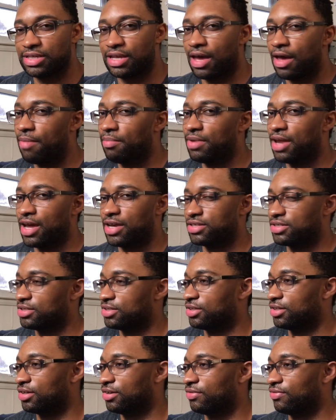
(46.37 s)
I'm not
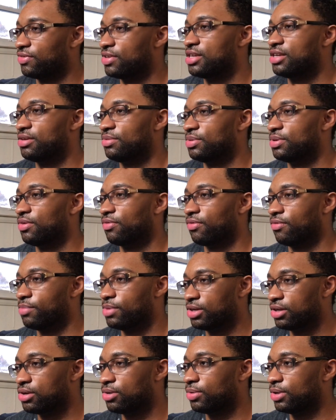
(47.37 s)
sure if any of you are
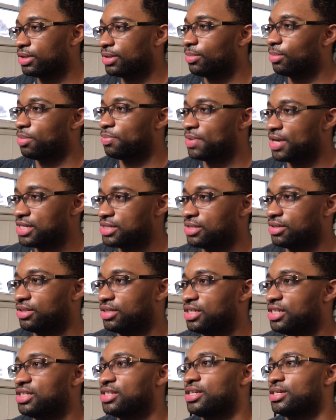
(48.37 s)
familiar with it, but
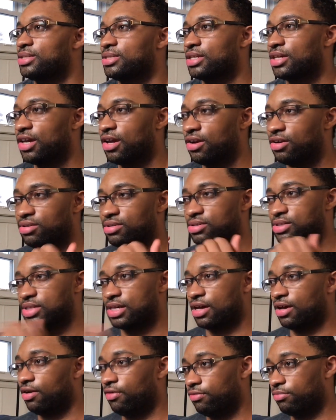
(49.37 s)
basically he takes the character
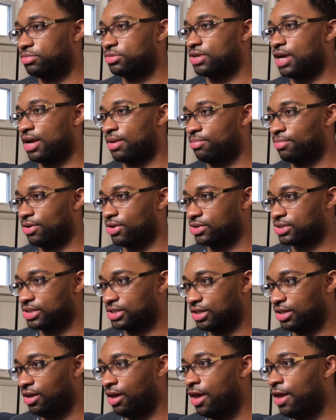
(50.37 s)
Cell from Dragon Ball Z